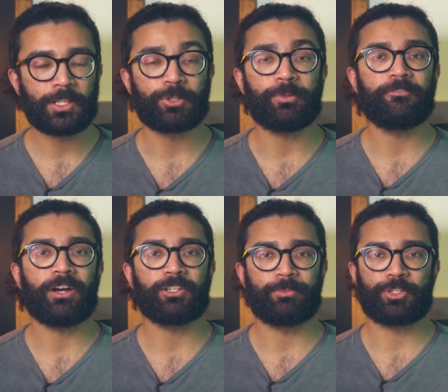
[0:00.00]
to be
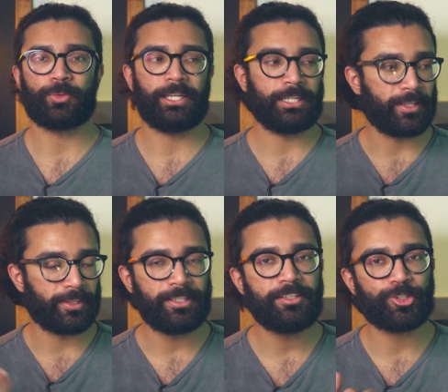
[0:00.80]
found between
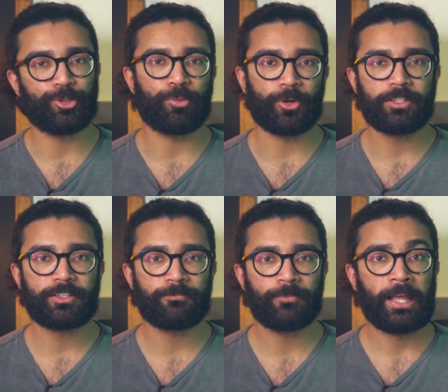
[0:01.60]
these two
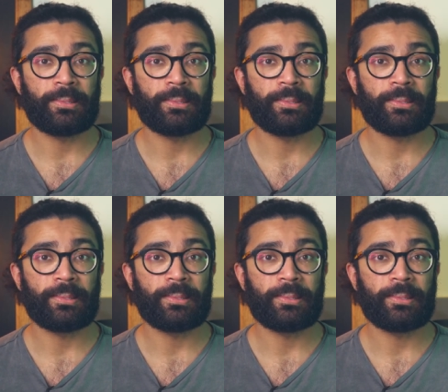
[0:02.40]
points